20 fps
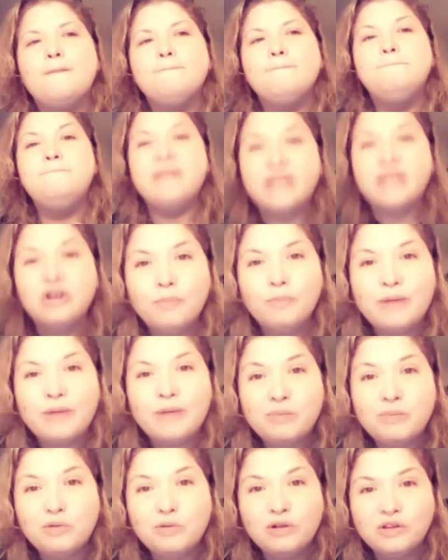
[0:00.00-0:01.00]
bitter
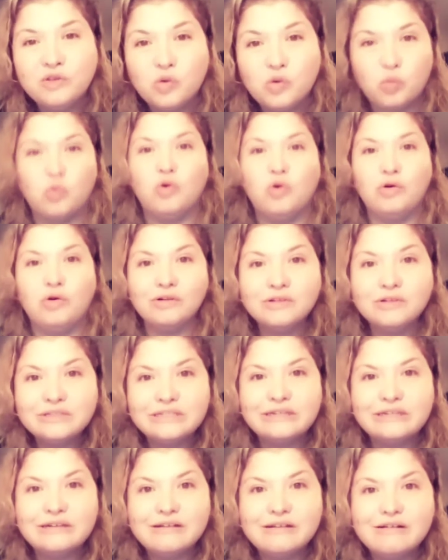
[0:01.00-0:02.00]
people in the world
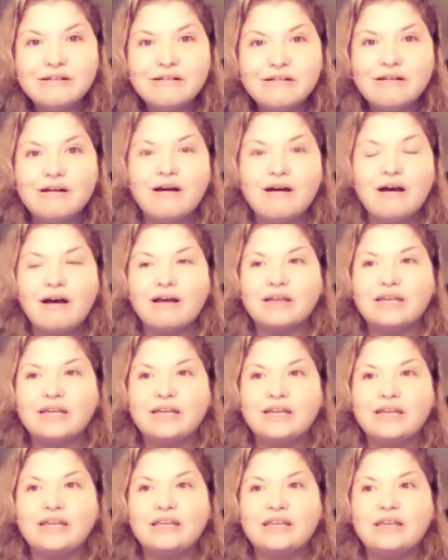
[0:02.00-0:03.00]

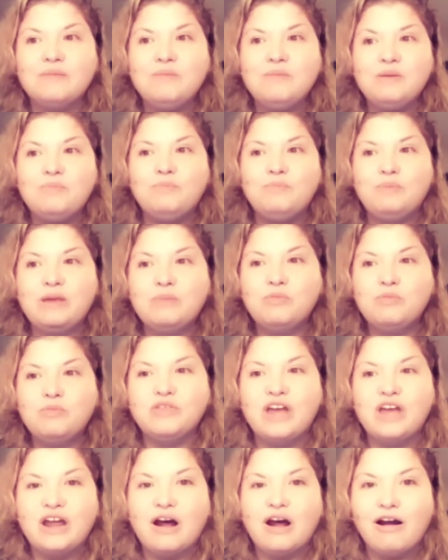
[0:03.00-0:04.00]
can be people
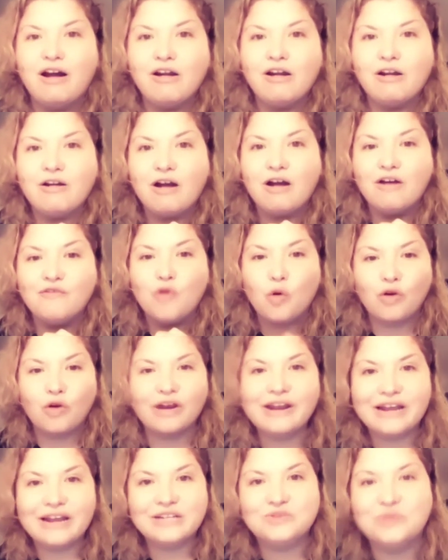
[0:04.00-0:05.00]
that are of
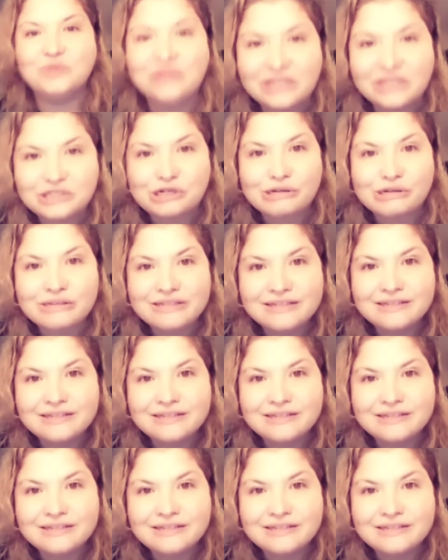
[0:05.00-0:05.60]
organized religions